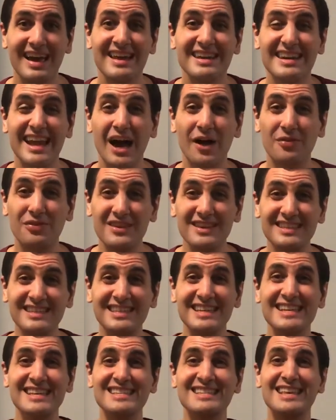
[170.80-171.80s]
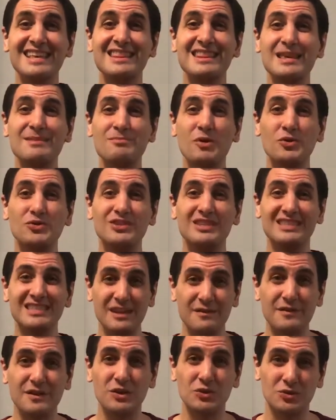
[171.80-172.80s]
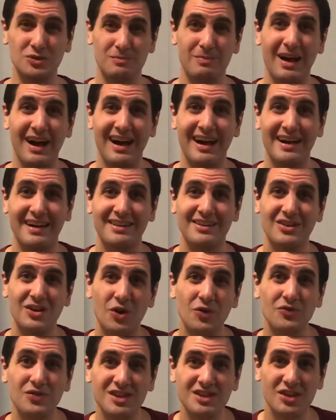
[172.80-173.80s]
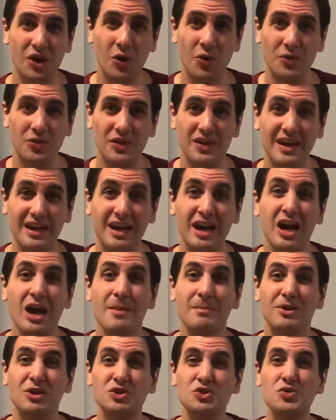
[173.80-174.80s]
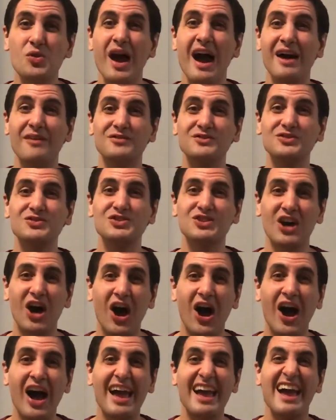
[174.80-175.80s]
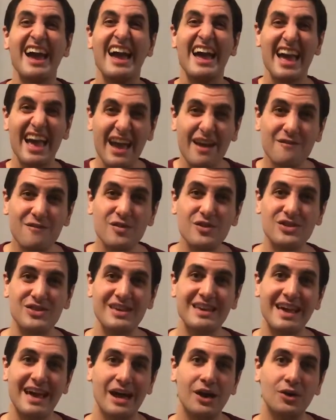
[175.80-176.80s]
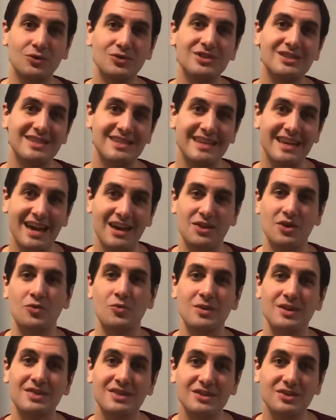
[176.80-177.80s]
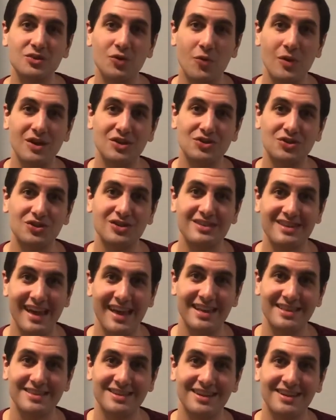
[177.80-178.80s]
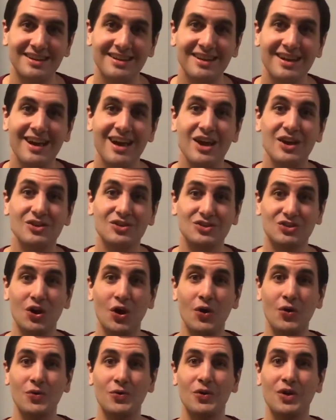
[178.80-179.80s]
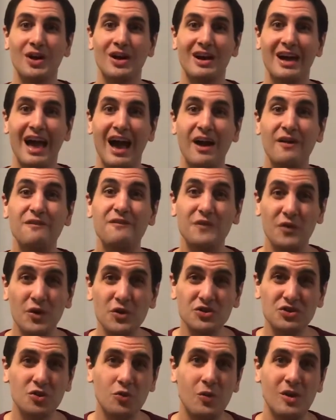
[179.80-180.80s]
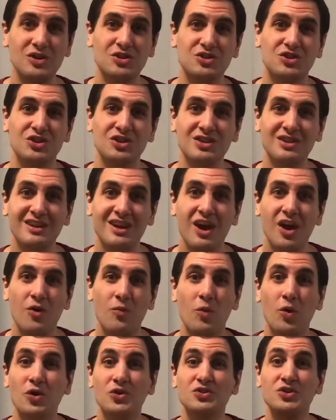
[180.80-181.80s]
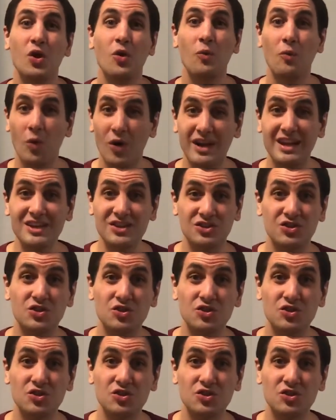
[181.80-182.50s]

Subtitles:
Now, this is the most difficult part of this whole thing because you have to tie everything else together with this question's answer. So our first question was, what is the